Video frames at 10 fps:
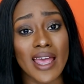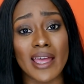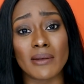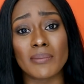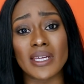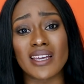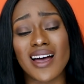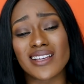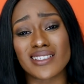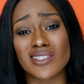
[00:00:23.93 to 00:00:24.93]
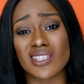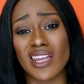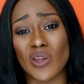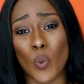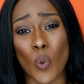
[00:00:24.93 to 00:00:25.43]
And because it's
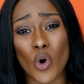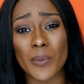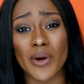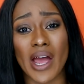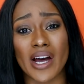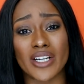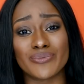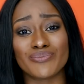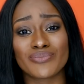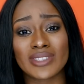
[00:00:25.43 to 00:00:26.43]
getting warmer out,